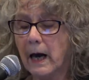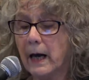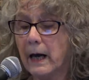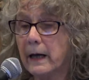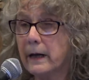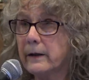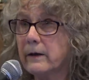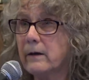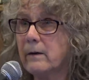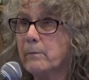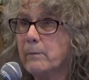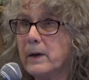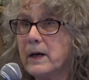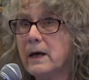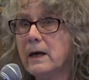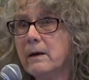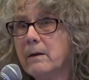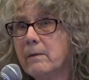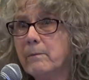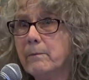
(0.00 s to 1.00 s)
And
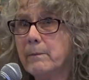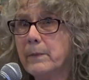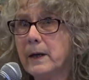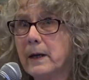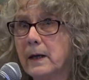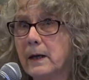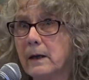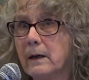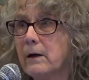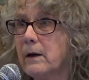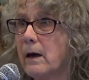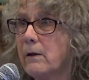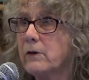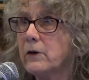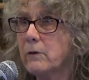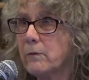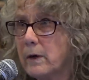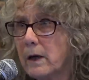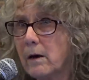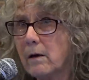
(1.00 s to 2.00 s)
me being,
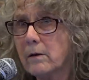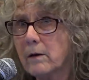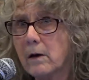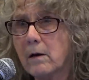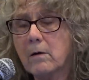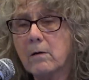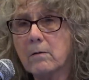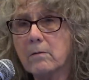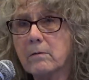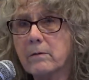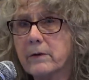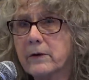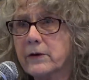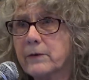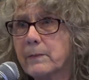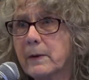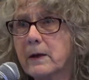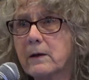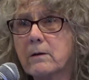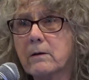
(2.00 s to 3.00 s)
do we all know this
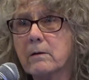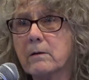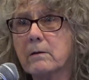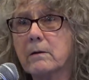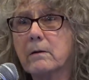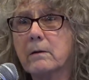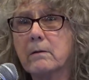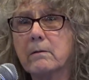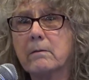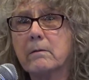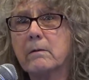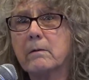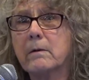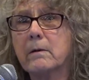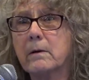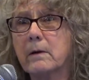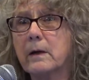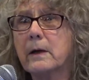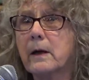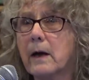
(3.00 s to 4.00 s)
painter?
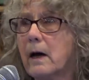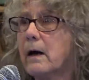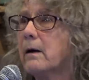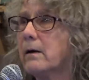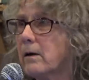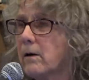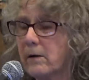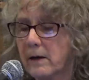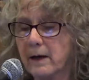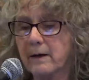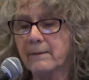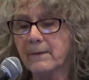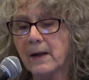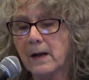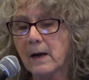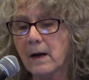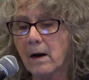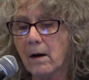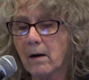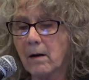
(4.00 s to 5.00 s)
Yeah, okay.
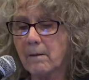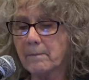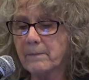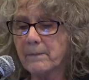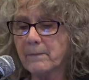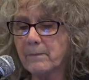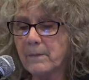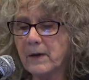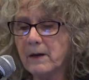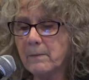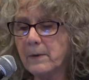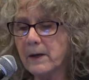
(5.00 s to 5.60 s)
Um, me